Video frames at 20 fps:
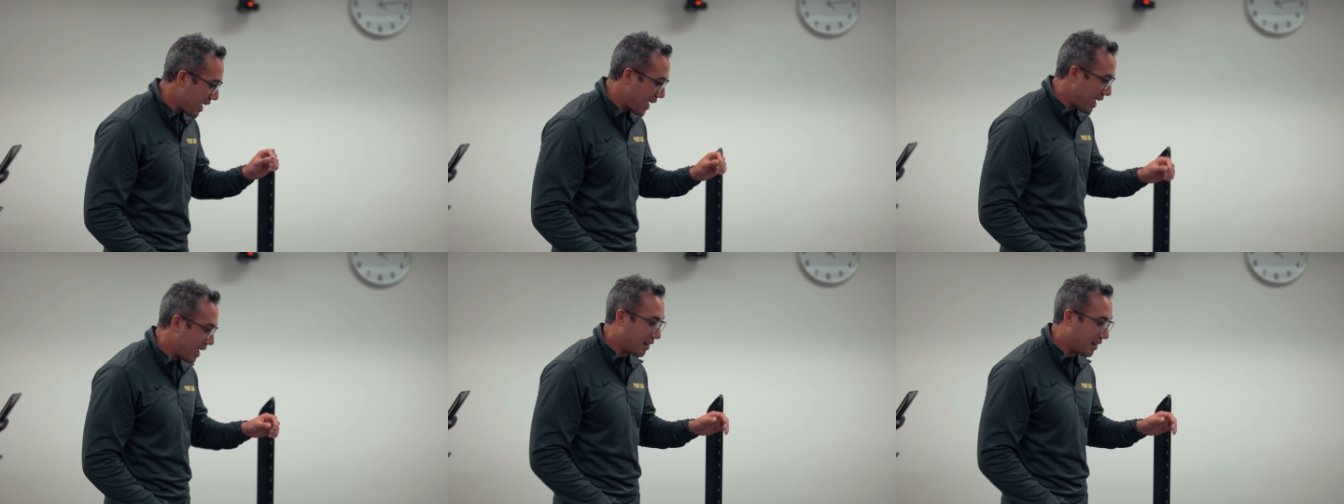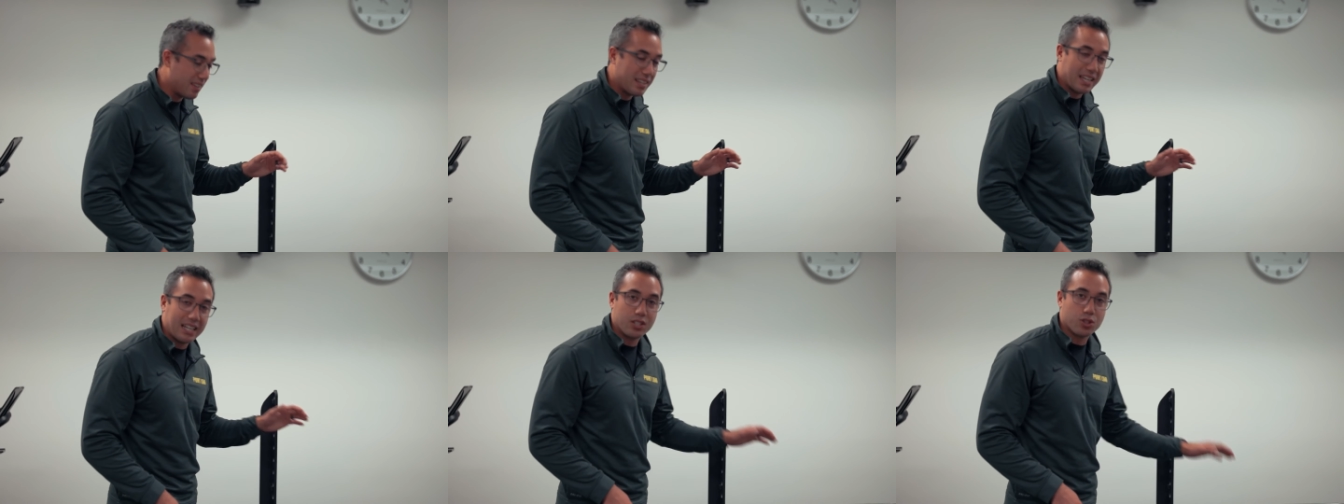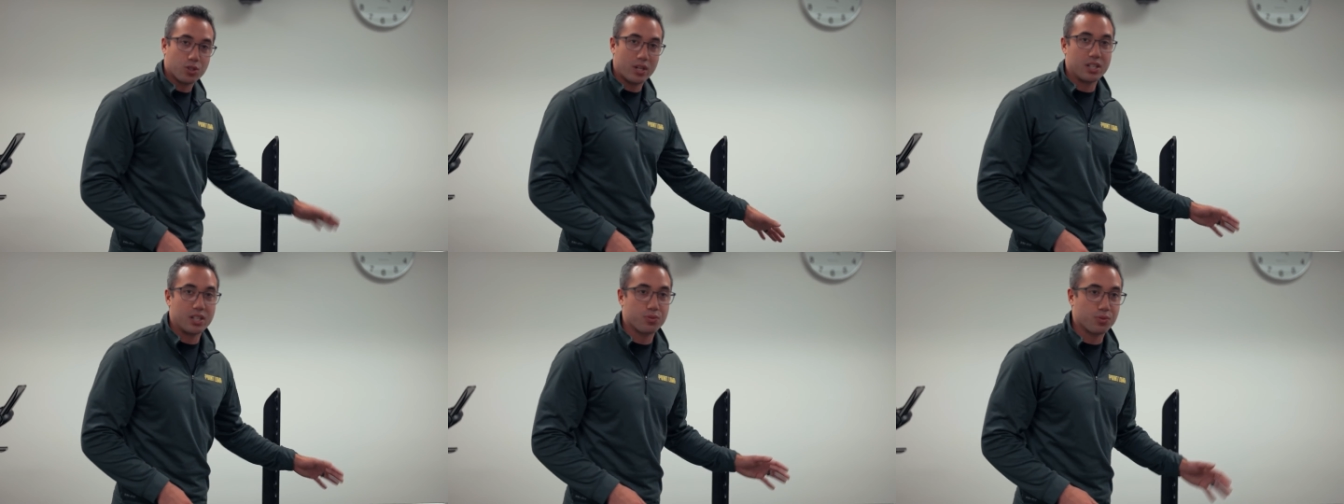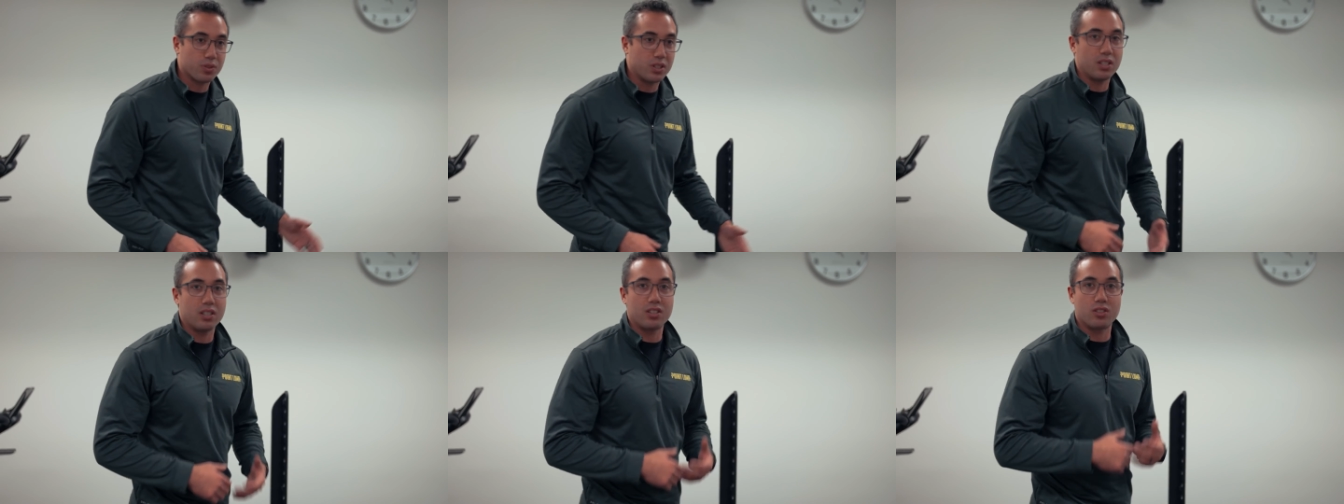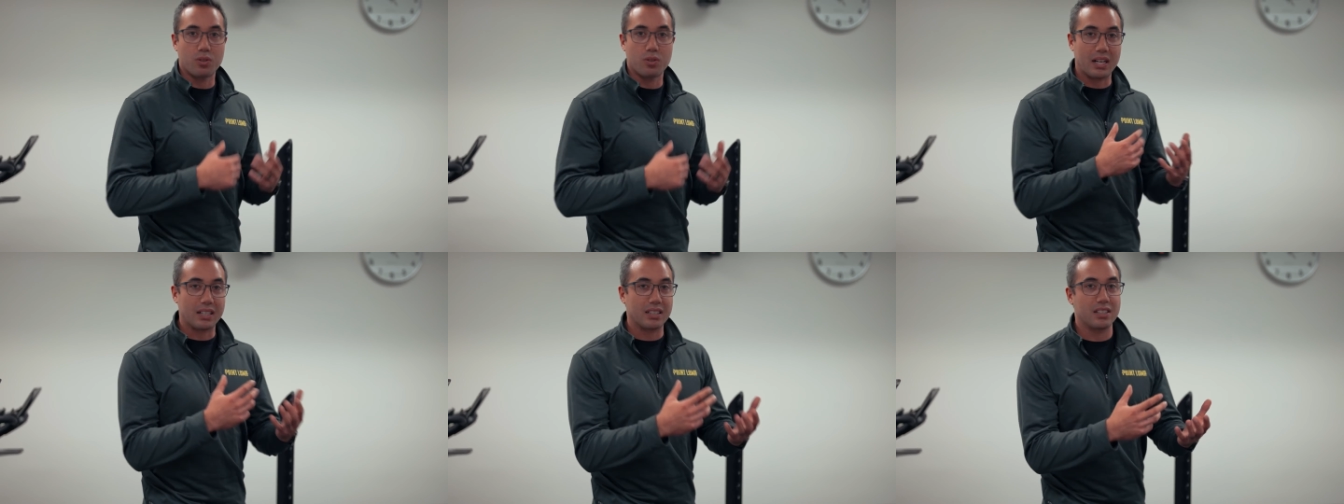and they transfer it
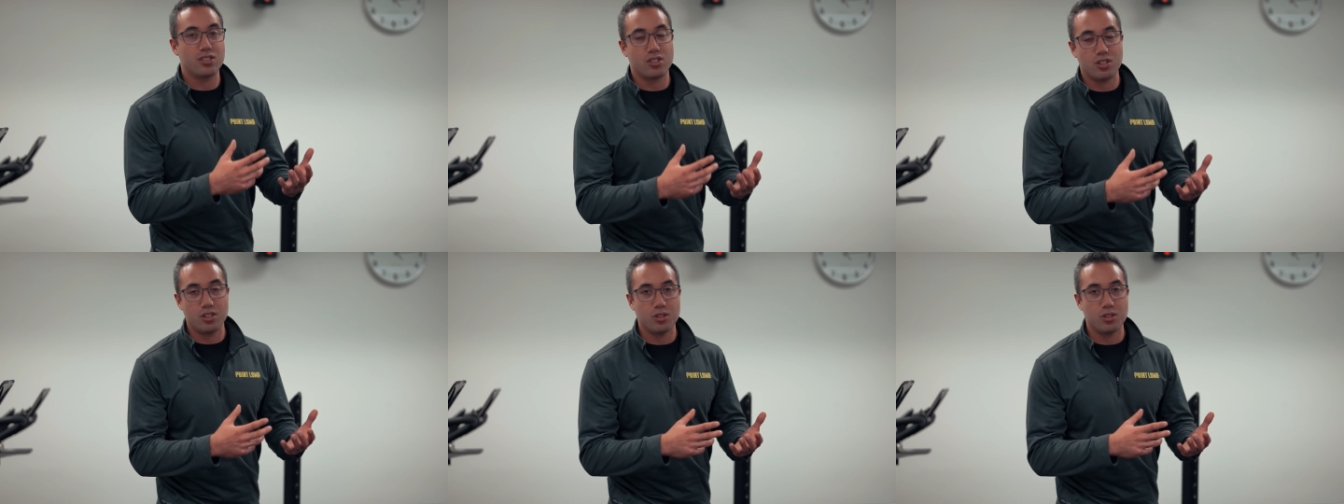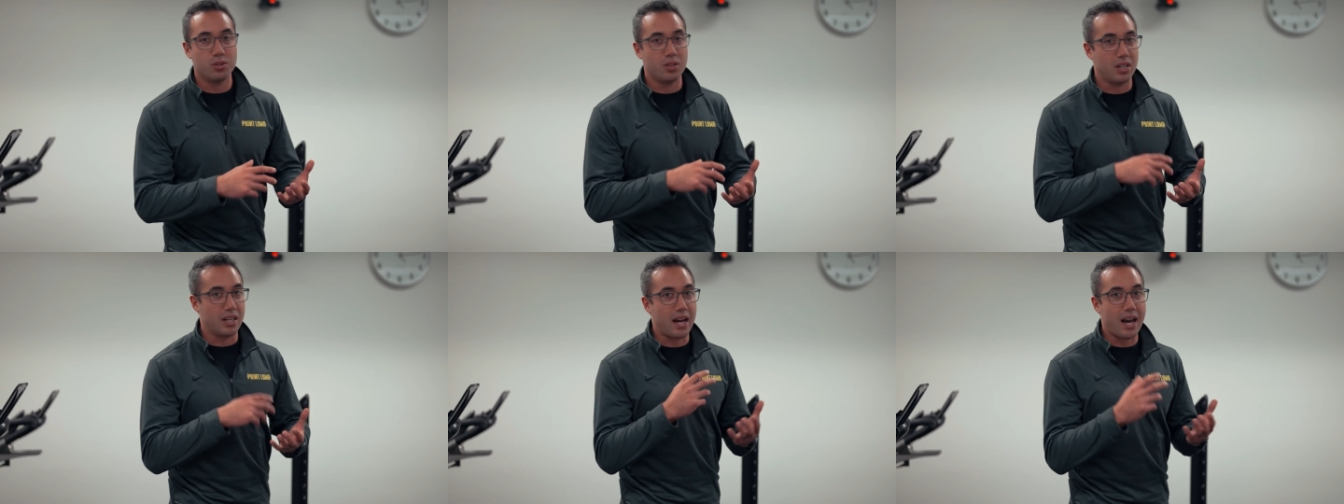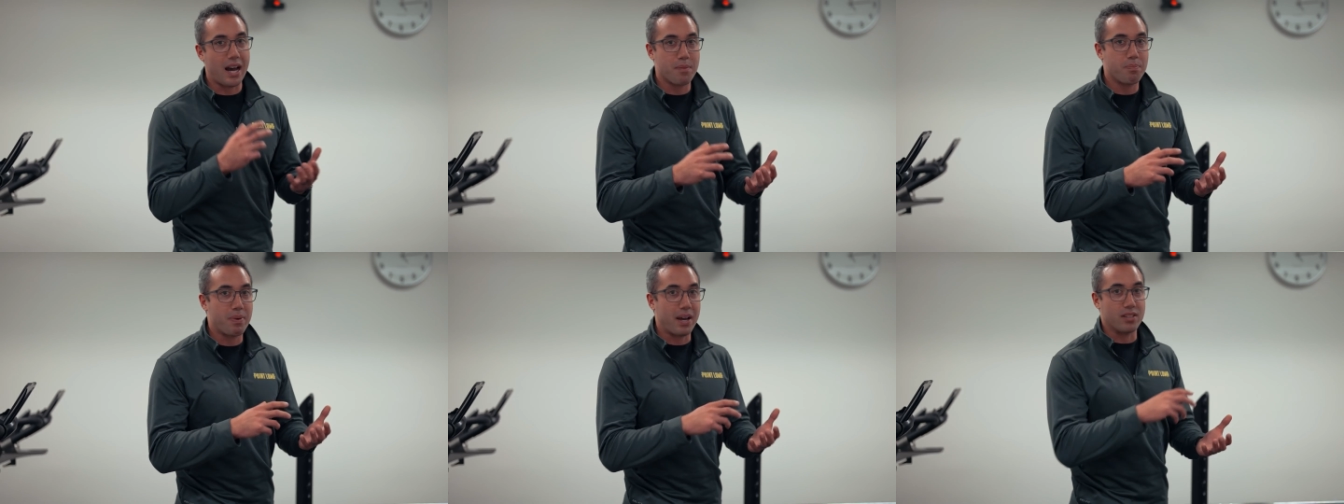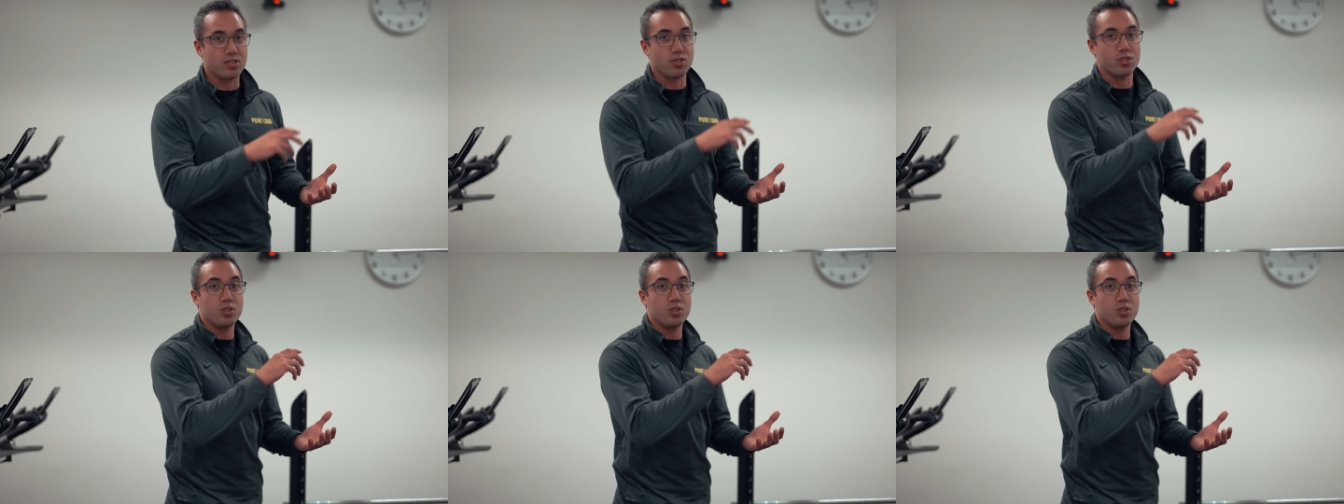directly to an iPad.